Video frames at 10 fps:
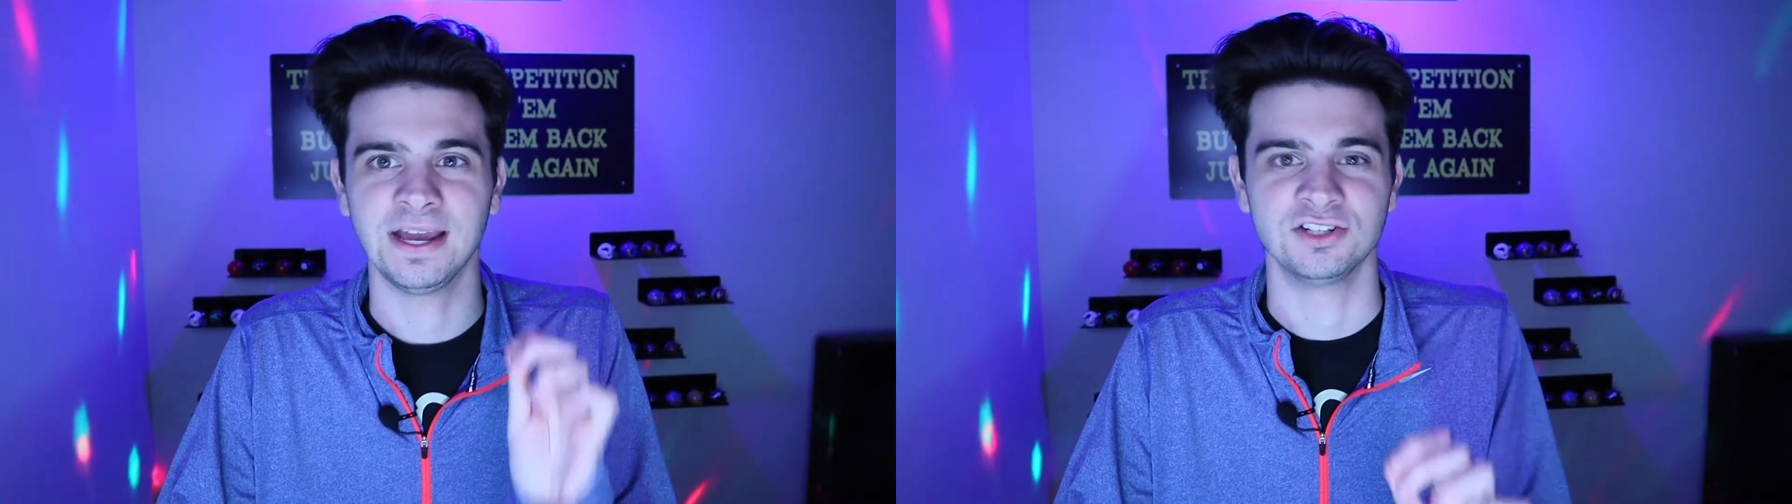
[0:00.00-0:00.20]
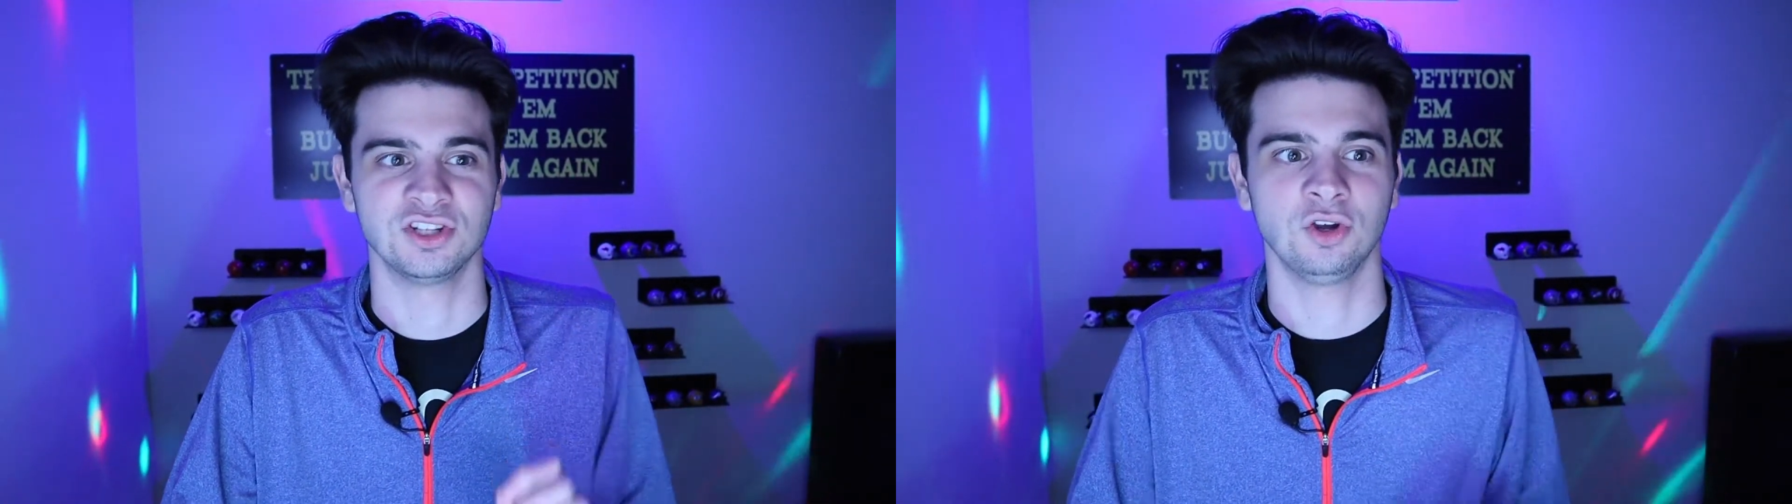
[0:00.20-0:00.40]

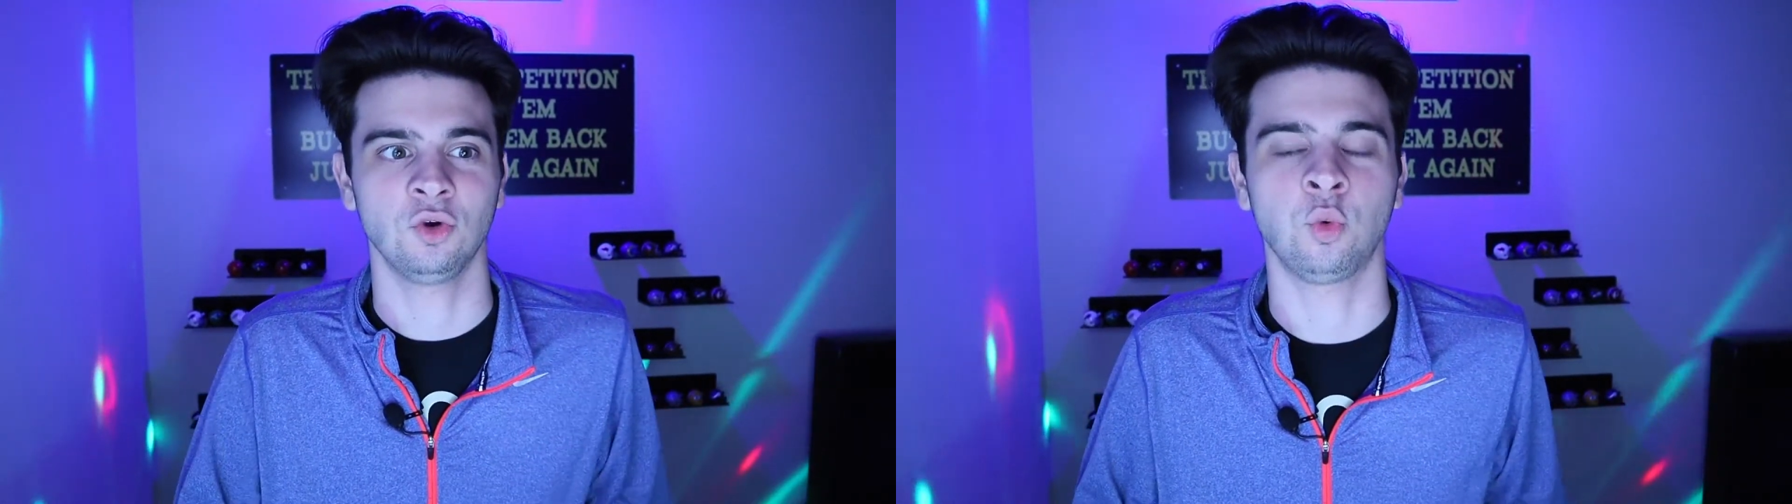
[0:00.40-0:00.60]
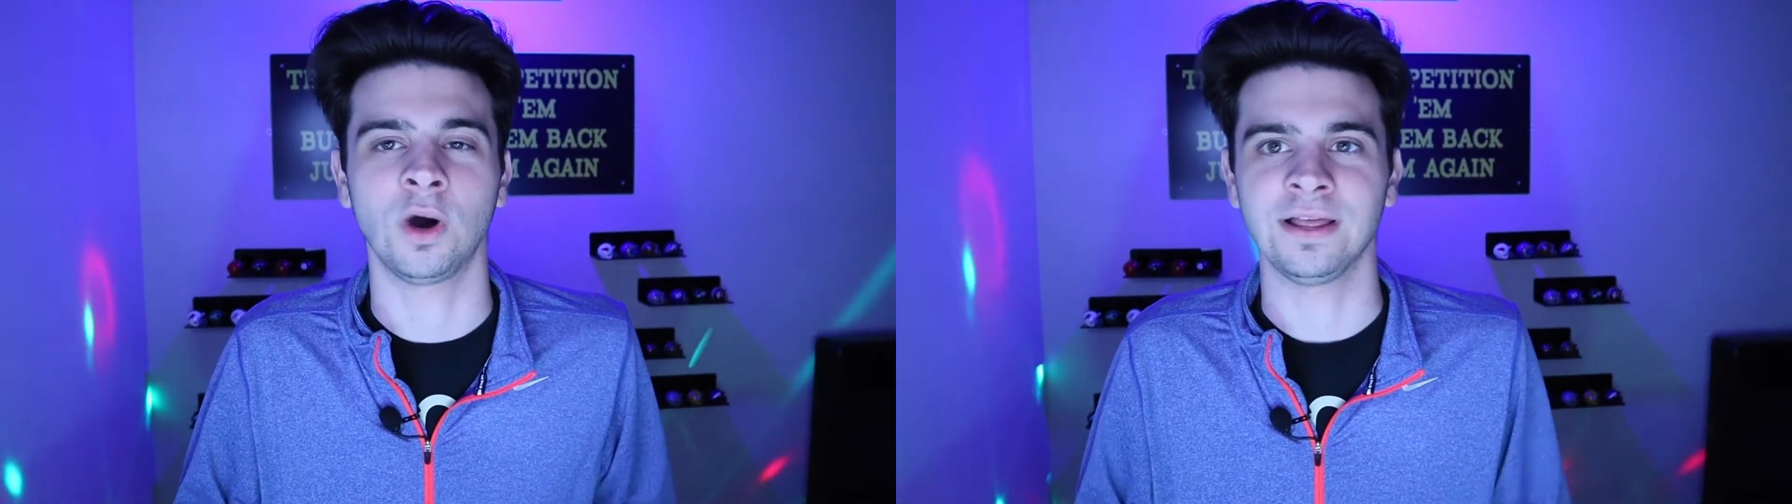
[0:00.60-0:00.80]

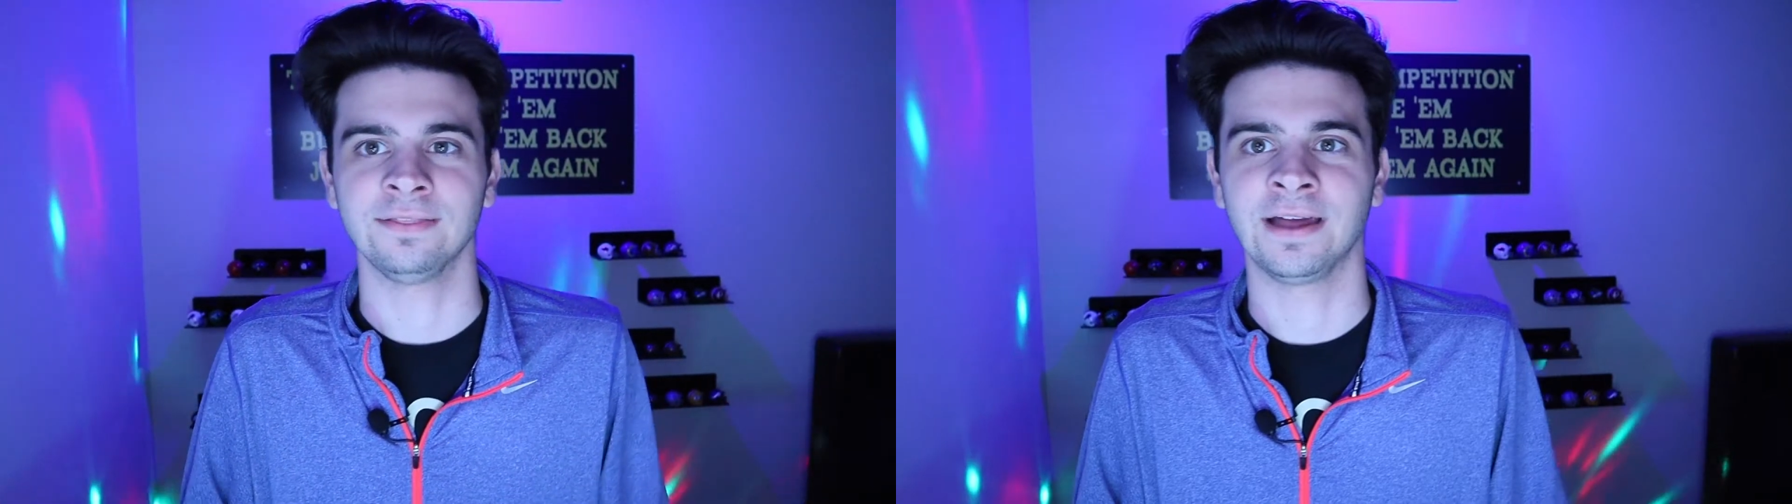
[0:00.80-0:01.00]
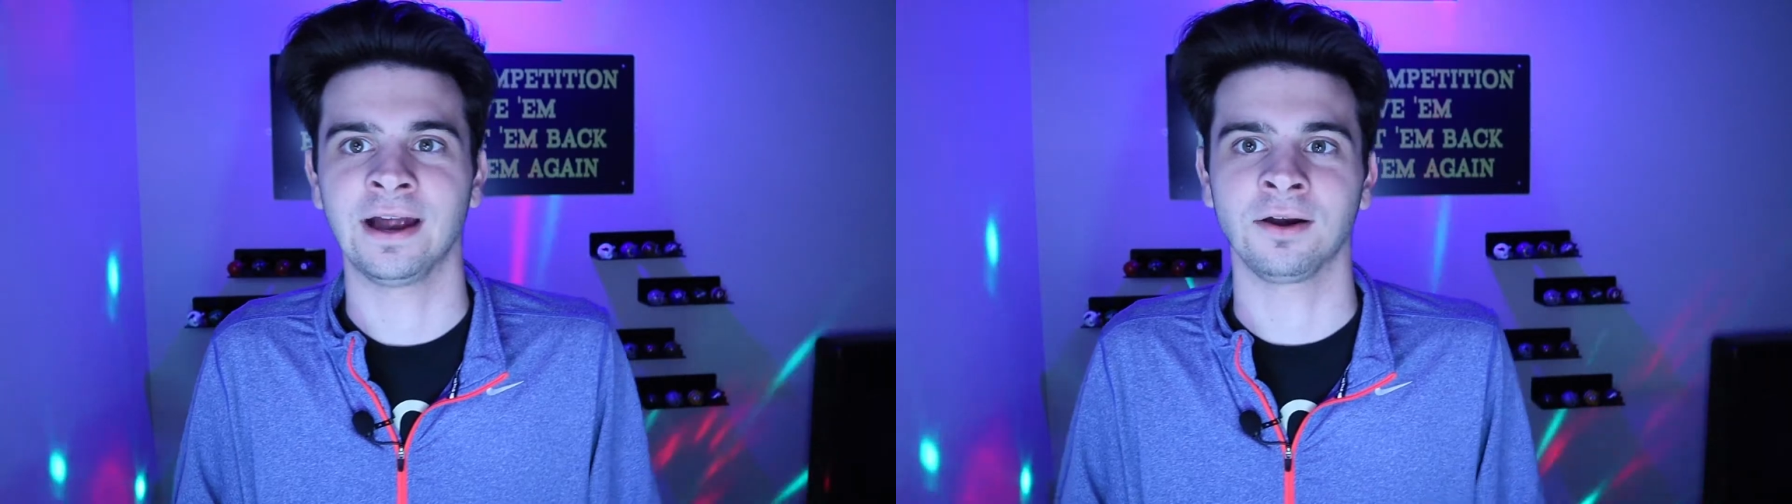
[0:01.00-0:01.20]
isn't
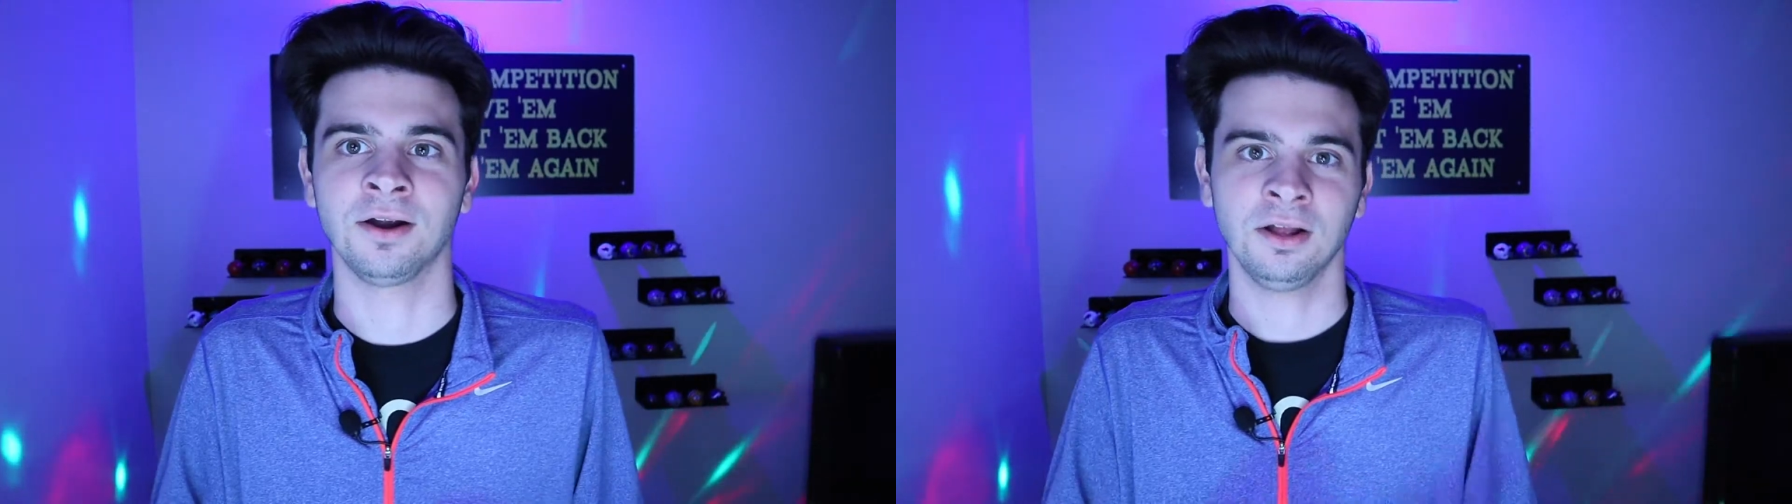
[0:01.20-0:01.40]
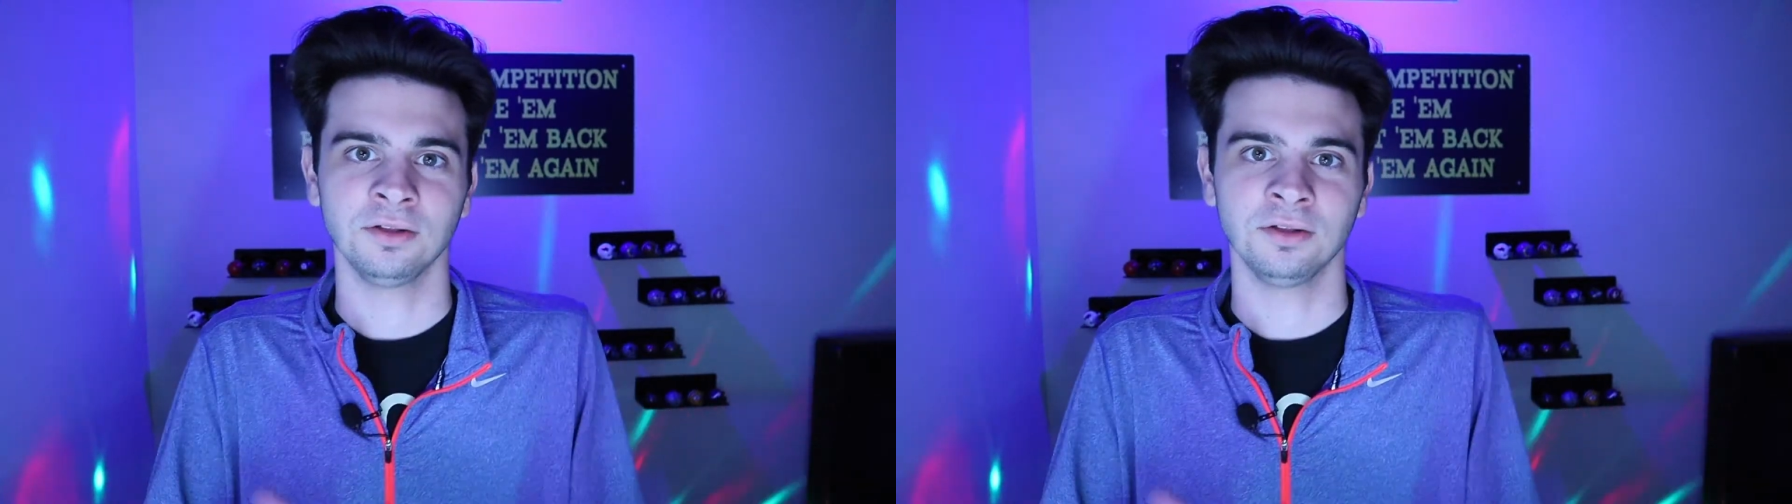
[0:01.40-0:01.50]
quite there